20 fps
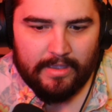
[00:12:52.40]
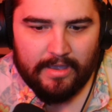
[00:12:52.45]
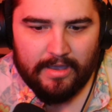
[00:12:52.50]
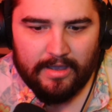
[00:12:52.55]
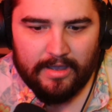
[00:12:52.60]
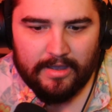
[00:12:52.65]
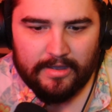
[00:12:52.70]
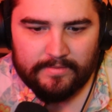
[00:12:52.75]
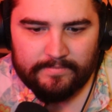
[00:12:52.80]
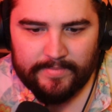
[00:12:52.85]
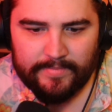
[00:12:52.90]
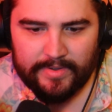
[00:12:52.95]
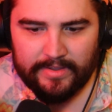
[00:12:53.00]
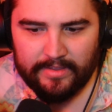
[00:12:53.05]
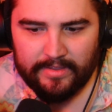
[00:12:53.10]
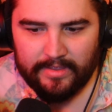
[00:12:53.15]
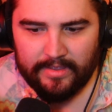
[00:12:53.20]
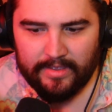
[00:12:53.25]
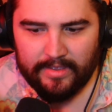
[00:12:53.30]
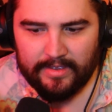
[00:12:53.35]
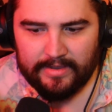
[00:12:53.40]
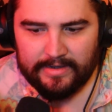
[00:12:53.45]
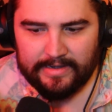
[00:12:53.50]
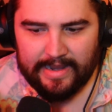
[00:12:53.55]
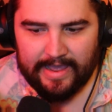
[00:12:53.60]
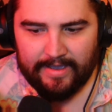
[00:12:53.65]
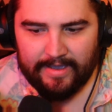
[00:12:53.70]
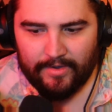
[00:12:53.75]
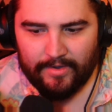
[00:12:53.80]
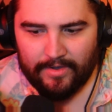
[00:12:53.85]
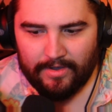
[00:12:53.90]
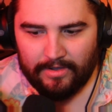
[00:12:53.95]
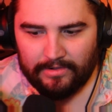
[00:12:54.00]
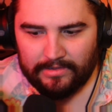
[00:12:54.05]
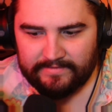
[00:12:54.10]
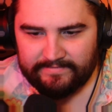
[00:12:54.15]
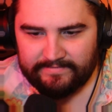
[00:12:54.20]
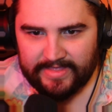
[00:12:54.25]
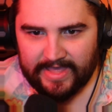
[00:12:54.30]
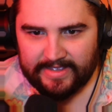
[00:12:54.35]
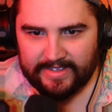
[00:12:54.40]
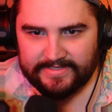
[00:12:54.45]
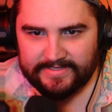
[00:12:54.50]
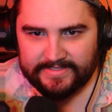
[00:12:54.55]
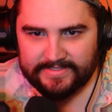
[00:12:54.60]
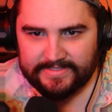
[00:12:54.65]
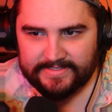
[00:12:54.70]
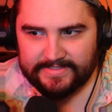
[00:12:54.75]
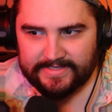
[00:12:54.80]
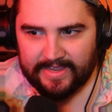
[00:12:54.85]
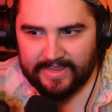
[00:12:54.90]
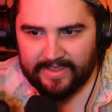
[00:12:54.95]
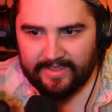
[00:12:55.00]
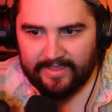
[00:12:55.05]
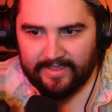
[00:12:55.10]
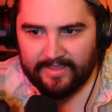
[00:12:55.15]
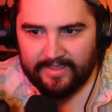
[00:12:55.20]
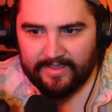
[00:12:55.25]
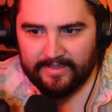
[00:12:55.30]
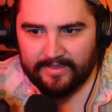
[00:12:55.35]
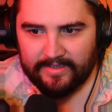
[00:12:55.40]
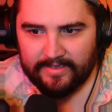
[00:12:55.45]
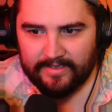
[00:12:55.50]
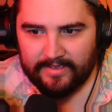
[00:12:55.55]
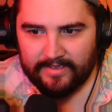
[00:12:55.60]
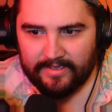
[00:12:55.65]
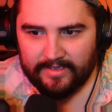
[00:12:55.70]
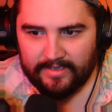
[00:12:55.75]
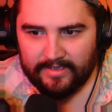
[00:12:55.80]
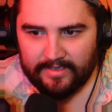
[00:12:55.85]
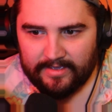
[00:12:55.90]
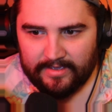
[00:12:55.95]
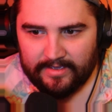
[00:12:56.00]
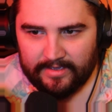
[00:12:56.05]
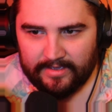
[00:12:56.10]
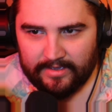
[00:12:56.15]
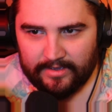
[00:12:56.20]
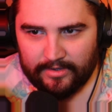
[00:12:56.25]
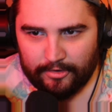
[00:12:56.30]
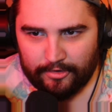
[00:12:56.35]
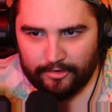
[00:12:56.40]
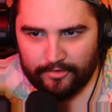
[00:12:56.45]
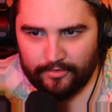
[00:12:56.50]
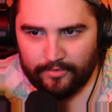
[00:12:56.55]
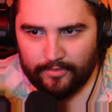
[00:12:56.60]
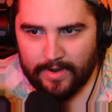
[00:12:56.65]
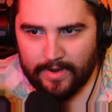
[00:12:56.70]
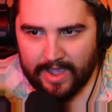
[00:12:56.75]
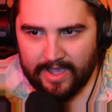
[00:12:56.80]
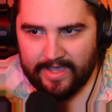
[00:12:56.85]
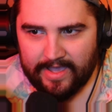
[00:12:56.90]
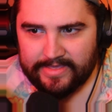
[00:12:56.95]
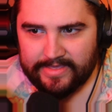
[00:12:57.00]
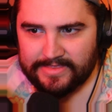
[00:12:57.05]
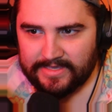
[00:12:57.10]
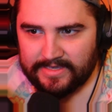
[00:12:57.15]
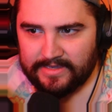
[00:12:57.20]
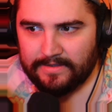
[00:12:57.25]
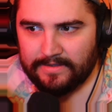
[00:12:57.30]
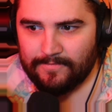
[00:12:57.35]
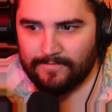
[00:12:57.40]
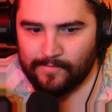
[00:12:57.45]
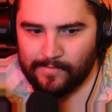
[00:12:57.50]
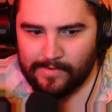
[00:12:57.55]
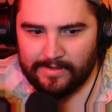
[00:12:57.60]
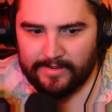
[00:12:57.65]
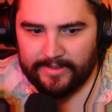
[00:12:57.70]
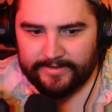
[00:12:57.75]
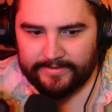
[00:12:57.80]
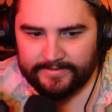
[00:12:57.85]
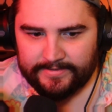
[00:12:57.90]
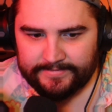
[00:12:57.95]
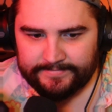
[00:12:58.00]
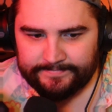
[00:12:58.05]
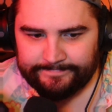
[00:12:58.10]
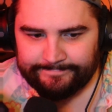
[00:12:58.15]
Now, all of that to say, who I think won.